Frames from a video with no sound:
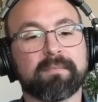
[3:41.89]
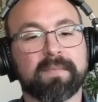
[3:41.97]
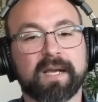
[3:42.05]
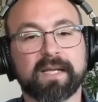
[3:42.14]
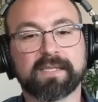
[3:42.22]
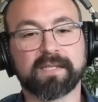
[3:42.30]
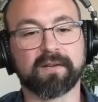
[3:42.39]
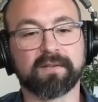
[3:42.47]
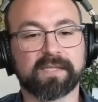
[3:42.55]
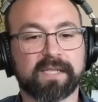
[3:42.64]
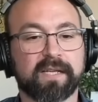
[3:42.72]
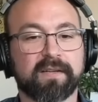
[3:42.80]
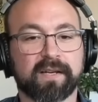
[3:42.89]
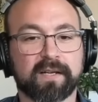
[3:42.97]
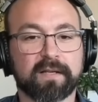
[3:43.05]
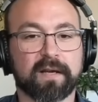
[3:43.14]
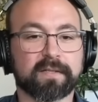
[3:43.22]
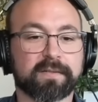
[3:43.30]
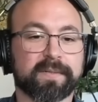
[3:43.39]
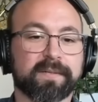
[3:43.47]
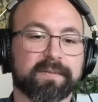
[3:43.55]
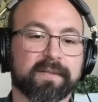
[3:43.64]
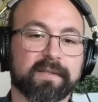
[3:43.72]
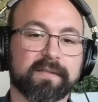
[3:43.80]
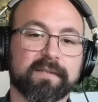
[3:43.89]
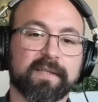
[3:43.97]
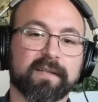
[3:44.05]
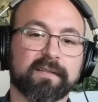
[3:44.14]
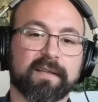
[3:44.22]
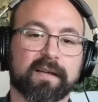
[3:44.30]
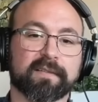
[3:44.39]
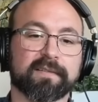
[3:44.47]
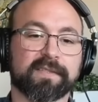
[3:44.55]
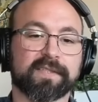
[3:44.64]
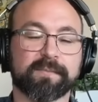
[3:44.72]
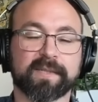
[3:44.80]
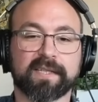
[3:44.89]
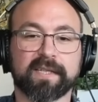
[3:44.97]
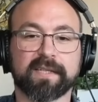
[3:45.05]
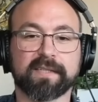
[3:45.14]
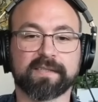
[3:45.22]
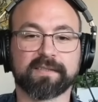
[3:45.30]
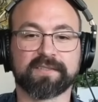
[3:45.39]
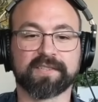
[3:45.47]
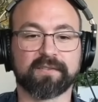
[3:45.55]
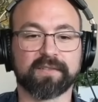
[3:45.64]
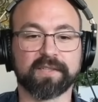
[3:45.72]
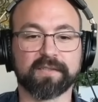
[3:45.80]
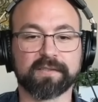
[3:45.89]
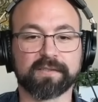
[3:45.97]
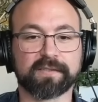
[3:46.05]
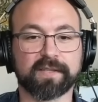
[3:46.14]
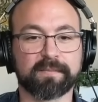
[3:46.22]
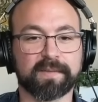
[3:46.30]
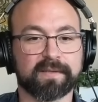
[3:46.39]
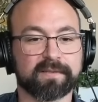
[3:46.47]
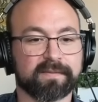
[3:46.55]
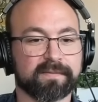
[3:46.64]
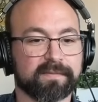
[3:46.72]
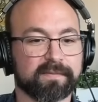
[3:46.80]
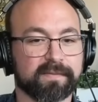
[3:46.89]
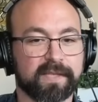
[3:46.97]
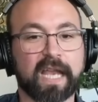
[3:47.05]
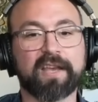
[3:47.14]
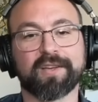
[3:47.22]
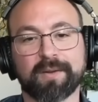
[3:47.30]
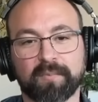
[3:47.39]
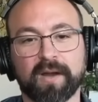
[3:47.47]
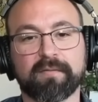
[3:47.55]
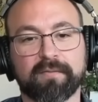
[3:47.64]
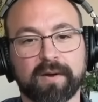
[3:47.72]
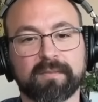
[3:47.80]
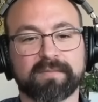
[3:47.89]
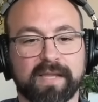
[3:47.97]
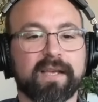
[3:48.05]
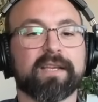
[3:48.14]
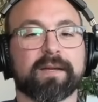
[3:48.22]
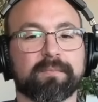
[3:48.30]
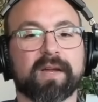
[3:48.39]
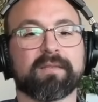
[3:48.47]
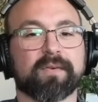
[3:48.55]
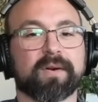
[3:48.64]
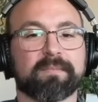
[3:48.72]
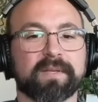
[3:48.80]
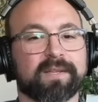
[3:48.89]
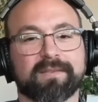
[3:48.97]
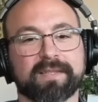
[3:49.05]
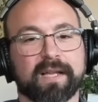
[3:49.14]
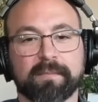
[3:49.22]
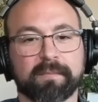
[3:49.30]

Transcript: to make money, so say you're going to talk to people and you know talk to their stupid kids or show nudes or something. Oh, then okay. You then you can pray for them, but don't